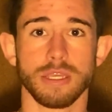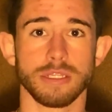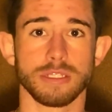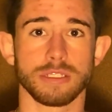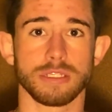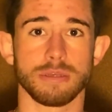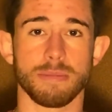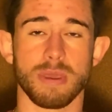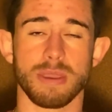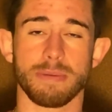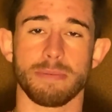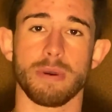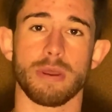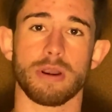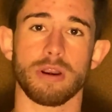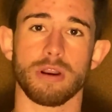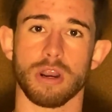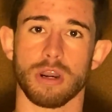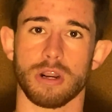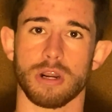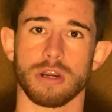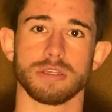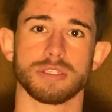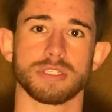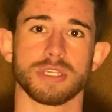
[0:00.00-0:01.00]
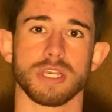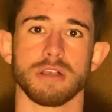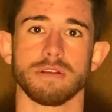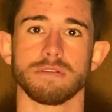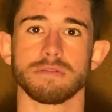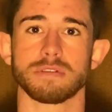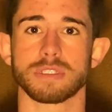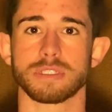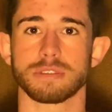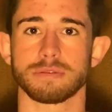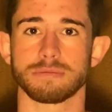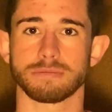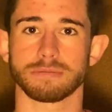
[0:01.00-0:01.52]
to make better art
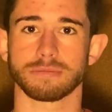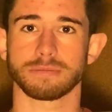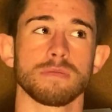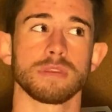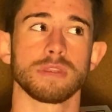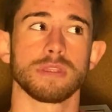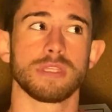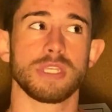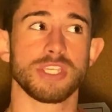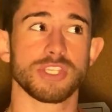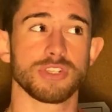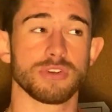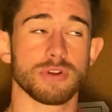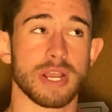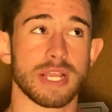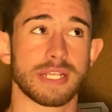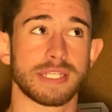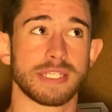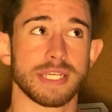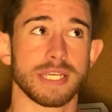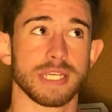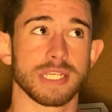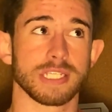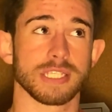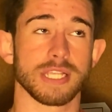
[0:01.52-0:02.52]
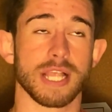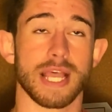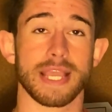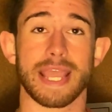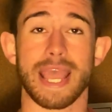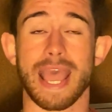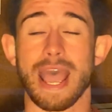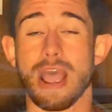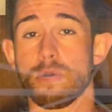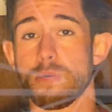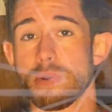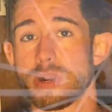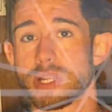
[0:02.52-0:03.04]
ourselves. These are ideas like
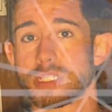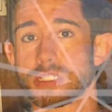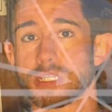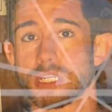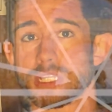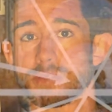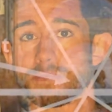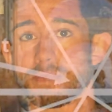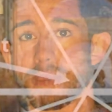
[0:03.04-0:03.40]
how Renaissance